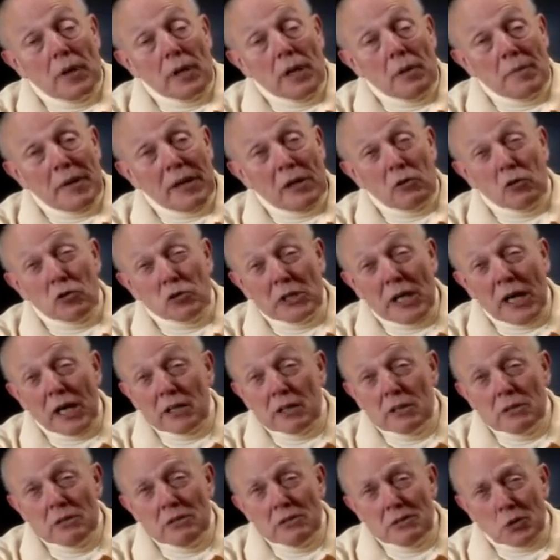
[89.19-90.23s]
medical
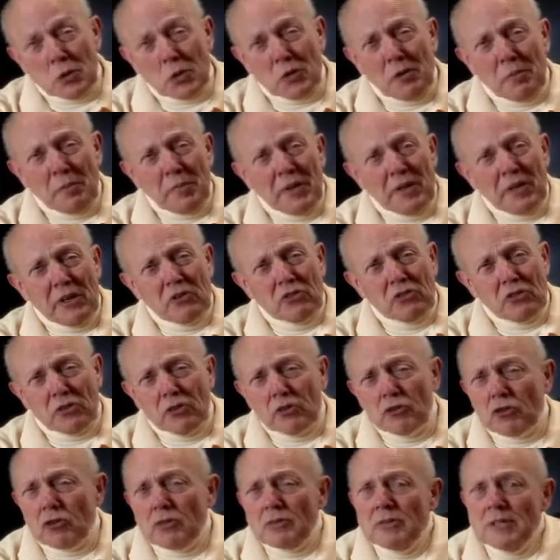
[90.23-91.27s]
doctor, an orthopedic
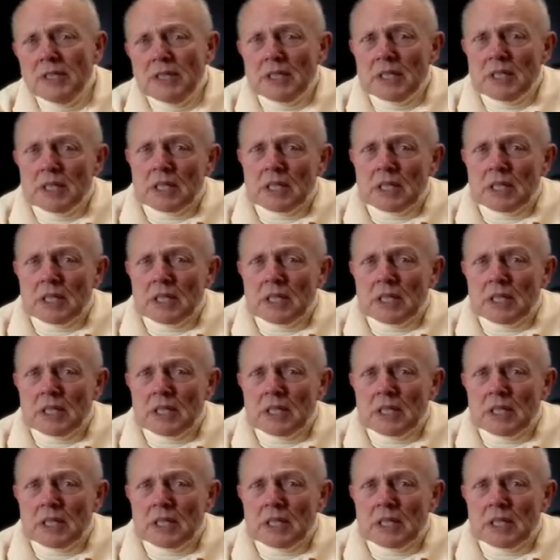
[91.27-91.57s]
surgeon,